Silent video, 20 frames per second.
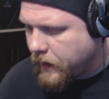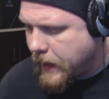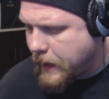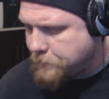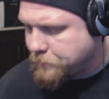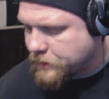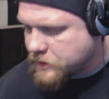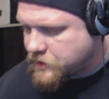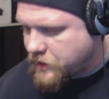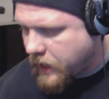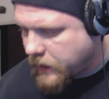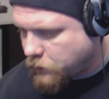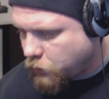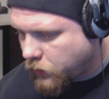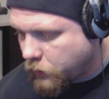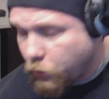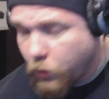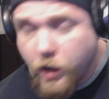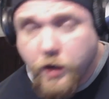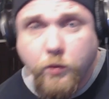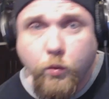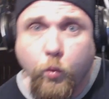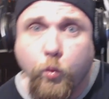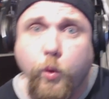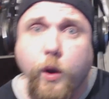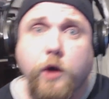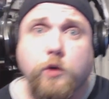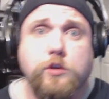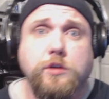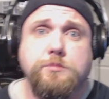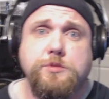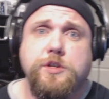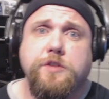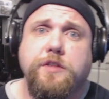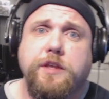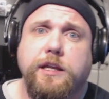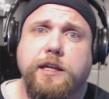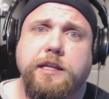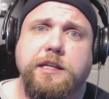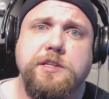Epics 911, welcome to
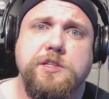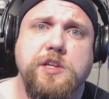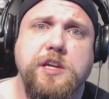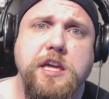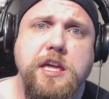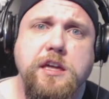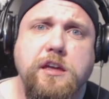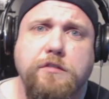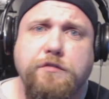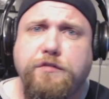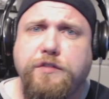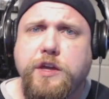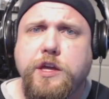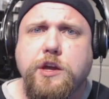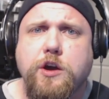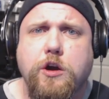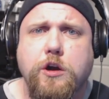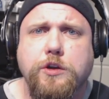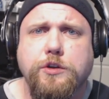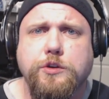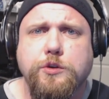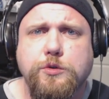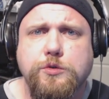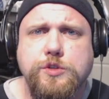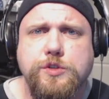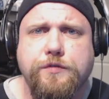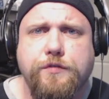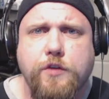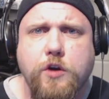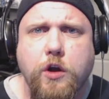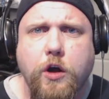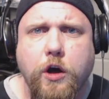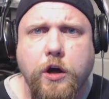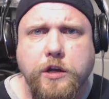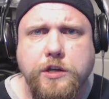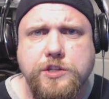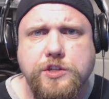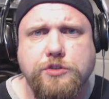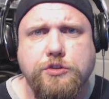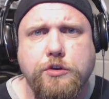the Elitist Geek VR news for
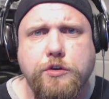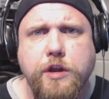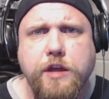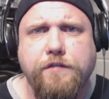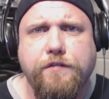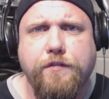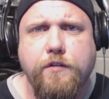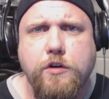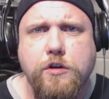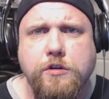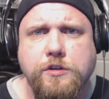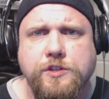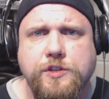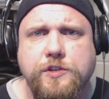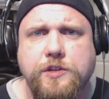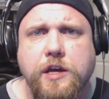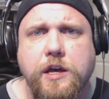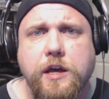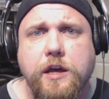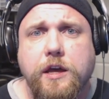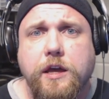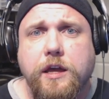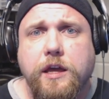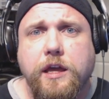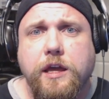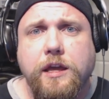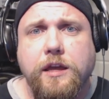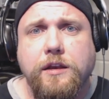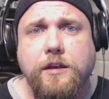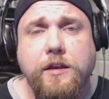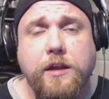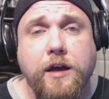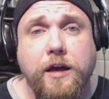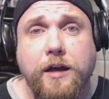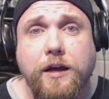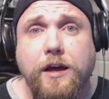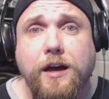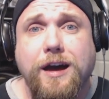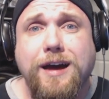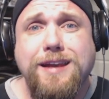August 31st in
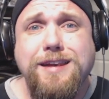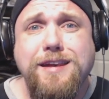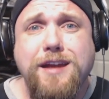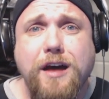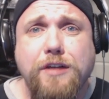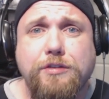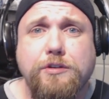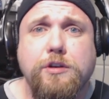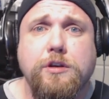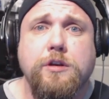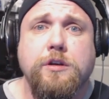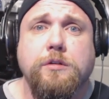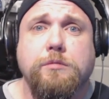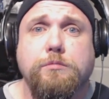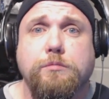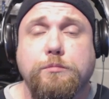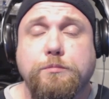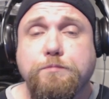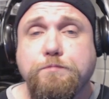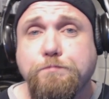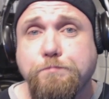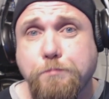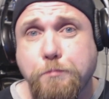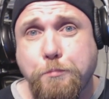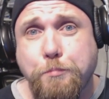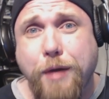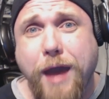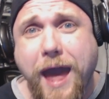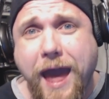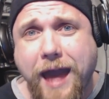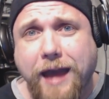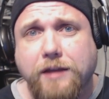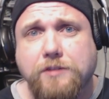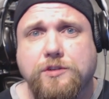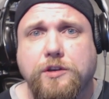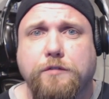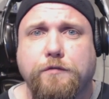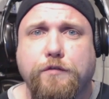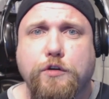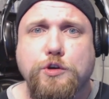uh, another
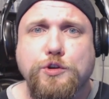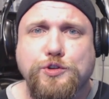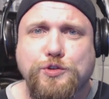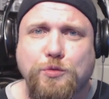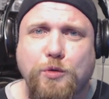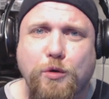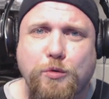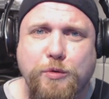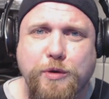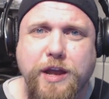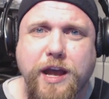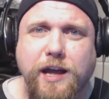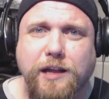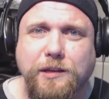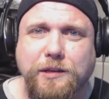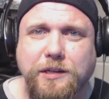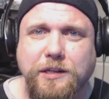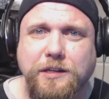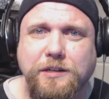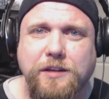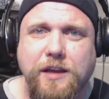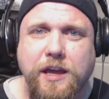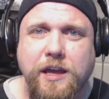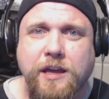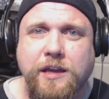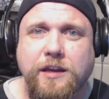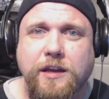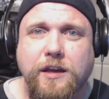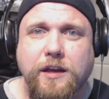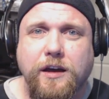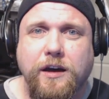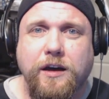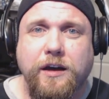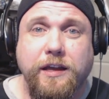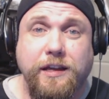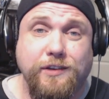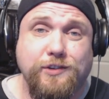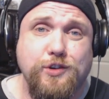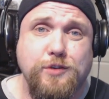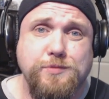packed virtual reality day uh,
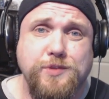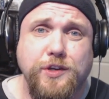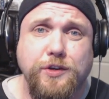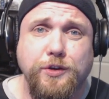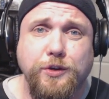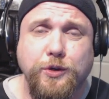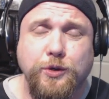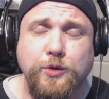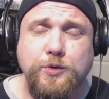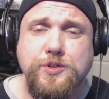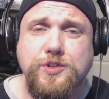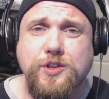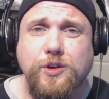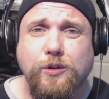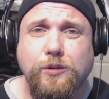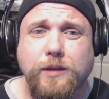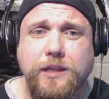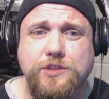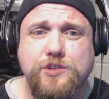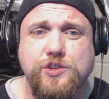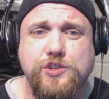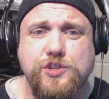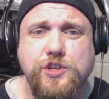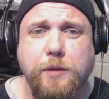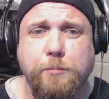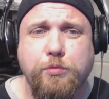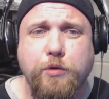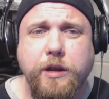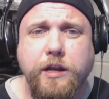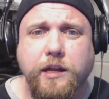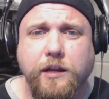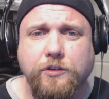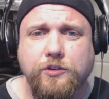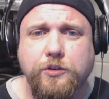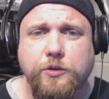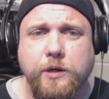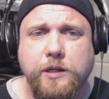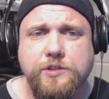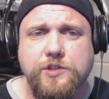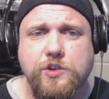in terms of news. So let's just jump right
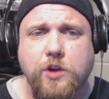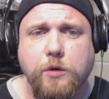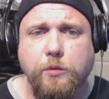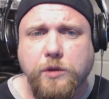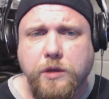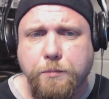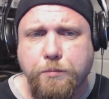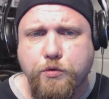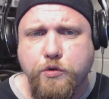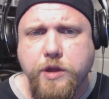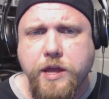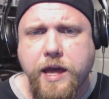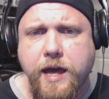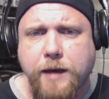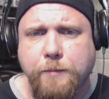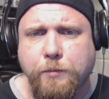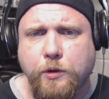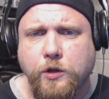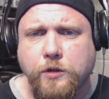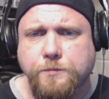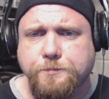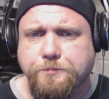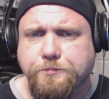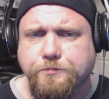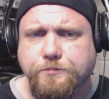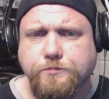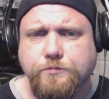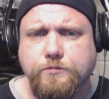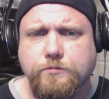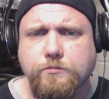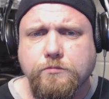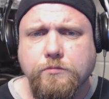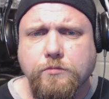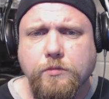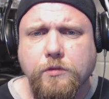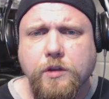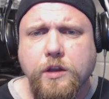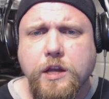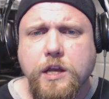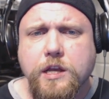into it. Start with the preamble.
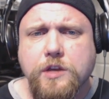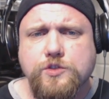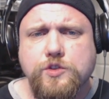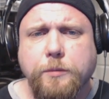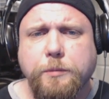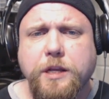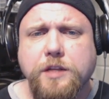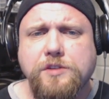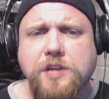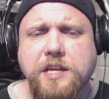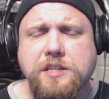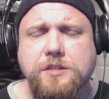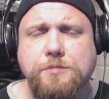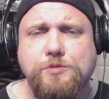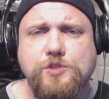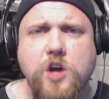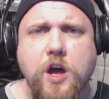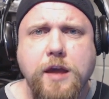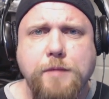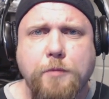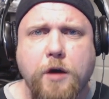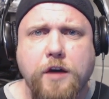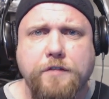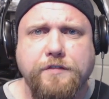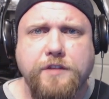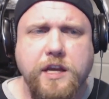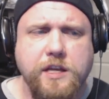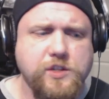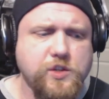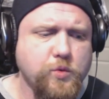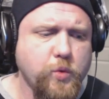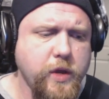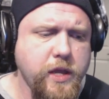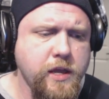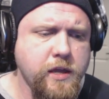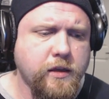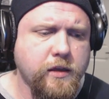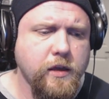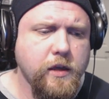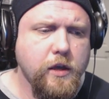So I'm going to take some time off next
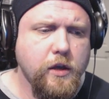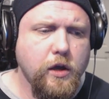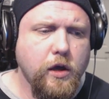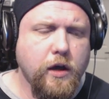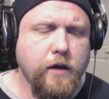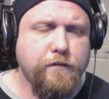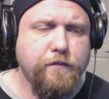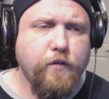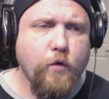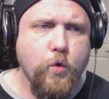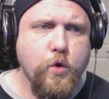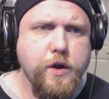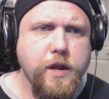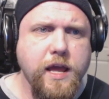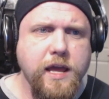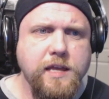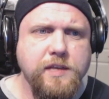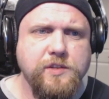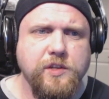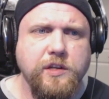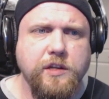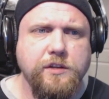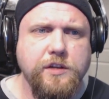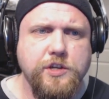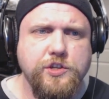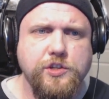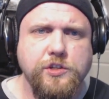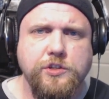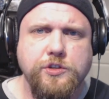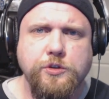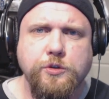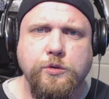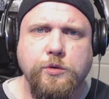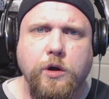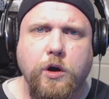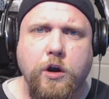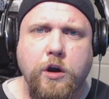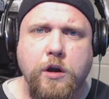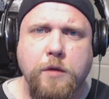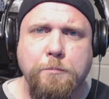week, uh, four days in addition
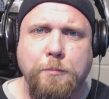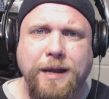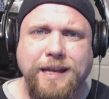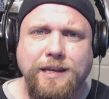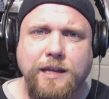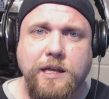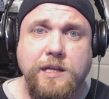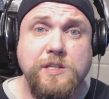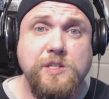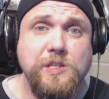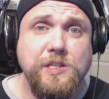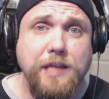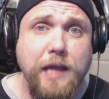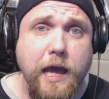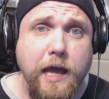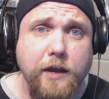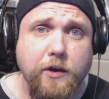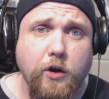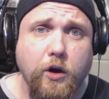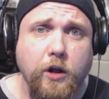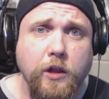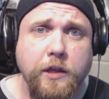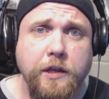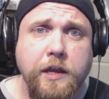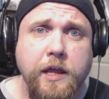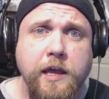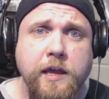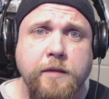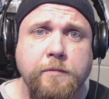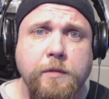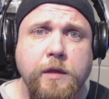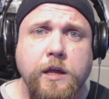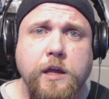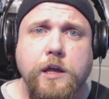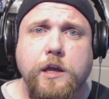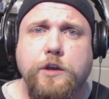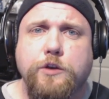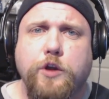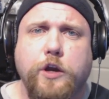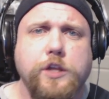to our Monday stat holiday
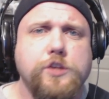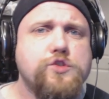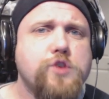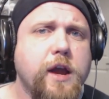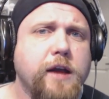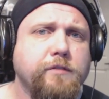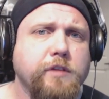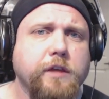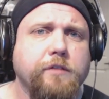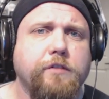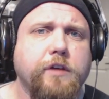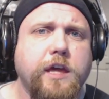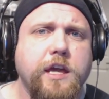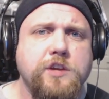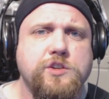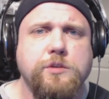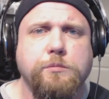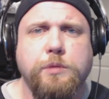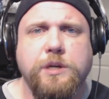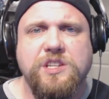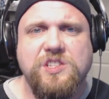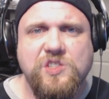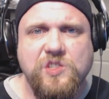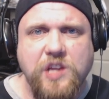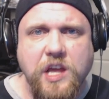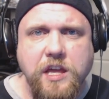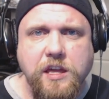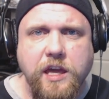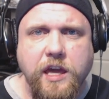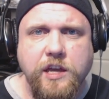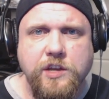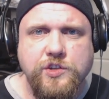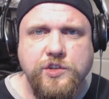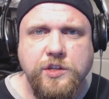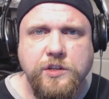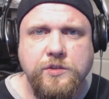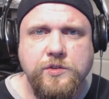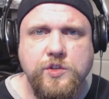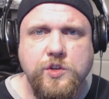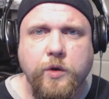not a traveling vacation, but a
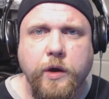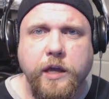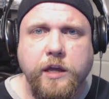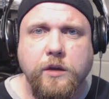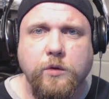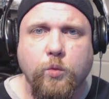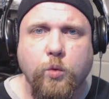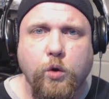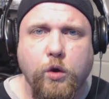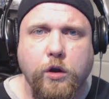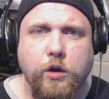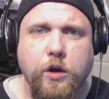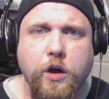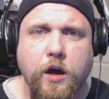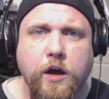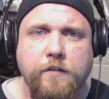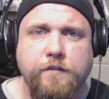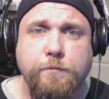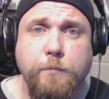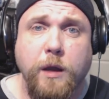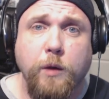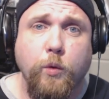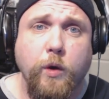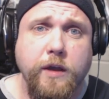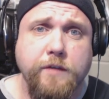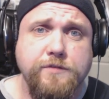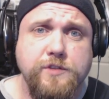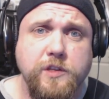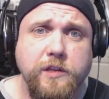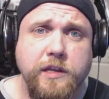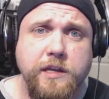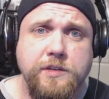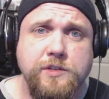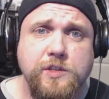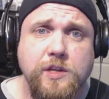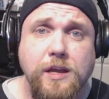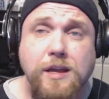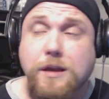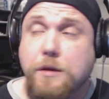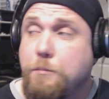staycation so I can work off my wife's
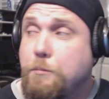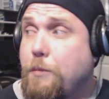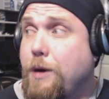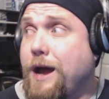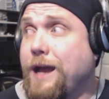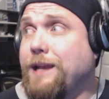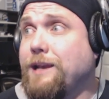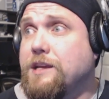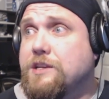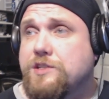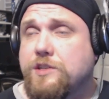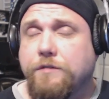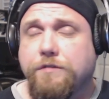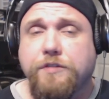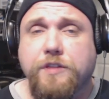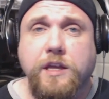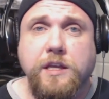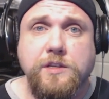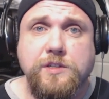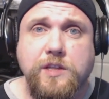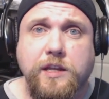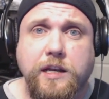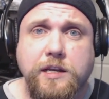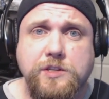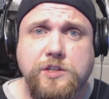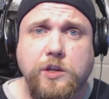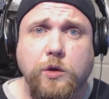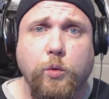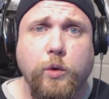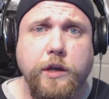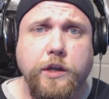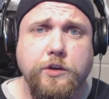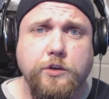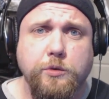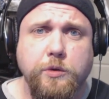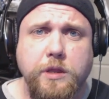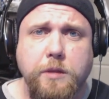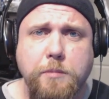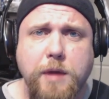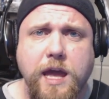list, my list of things that I still want to
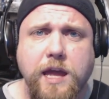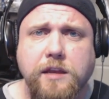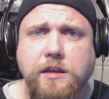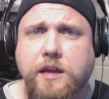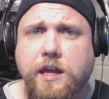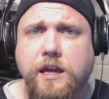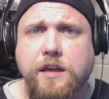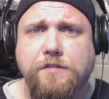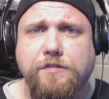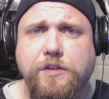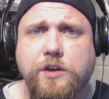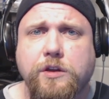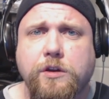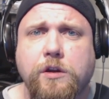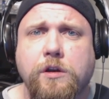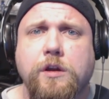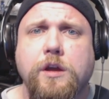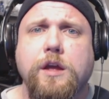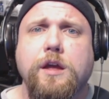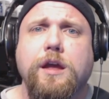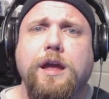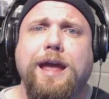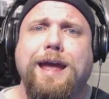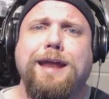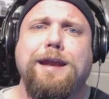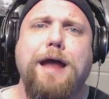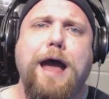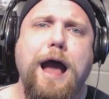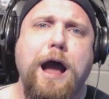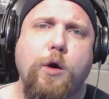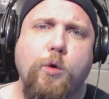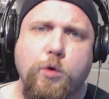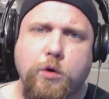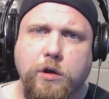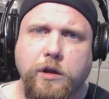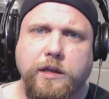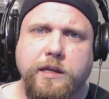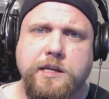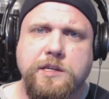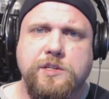do in the man cave here, and
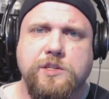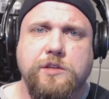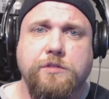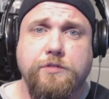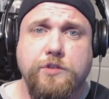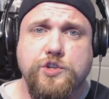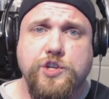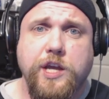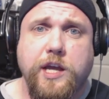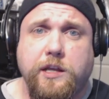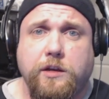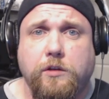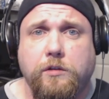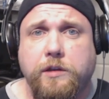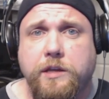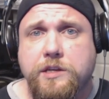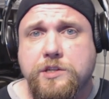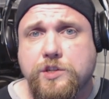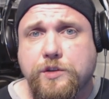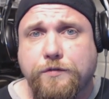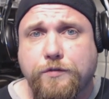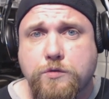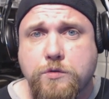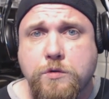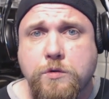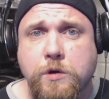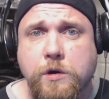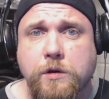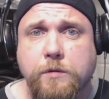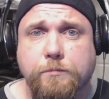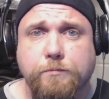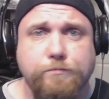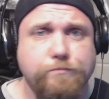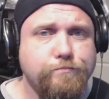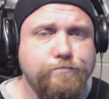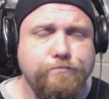our list, the channel list for